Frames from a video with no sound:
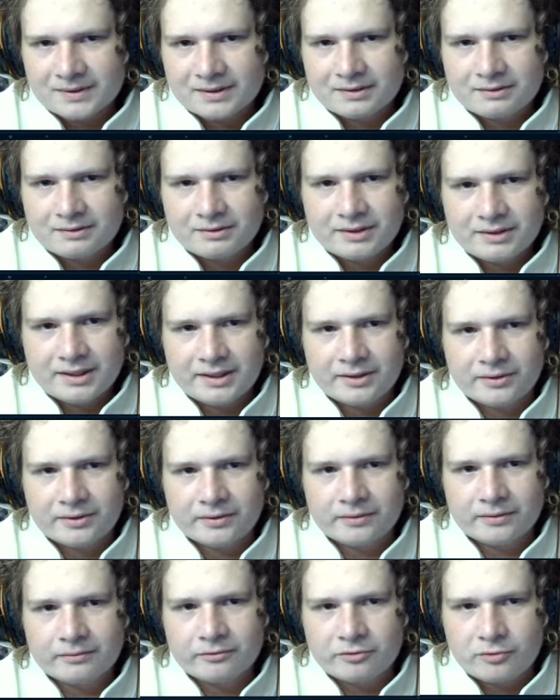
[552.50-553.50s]

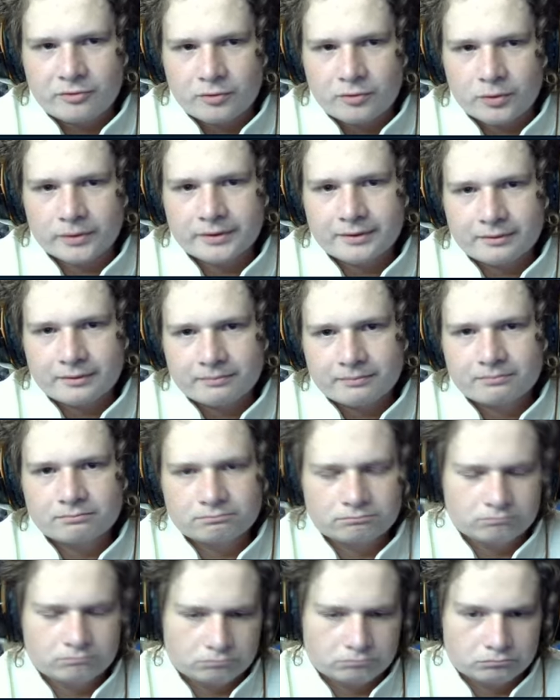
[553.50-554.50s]
Here, fork.
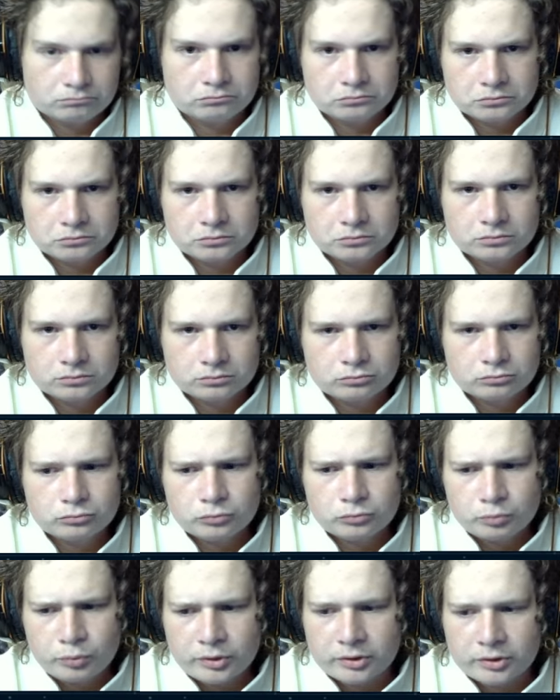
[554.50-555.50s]

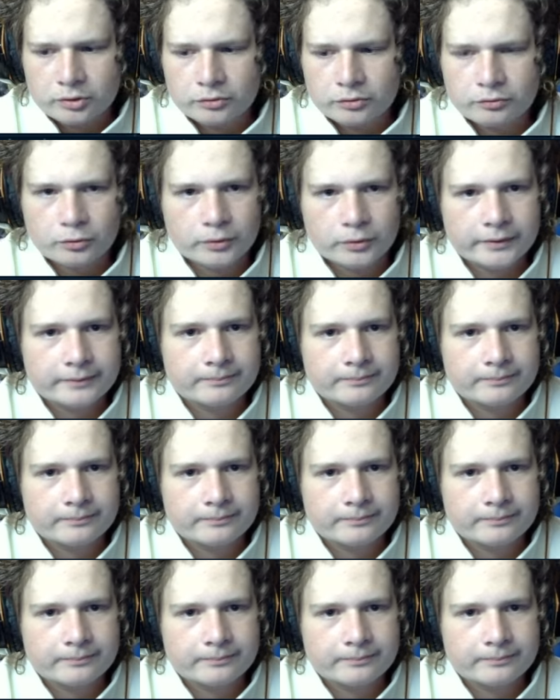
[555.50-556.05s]
Pretty good fork.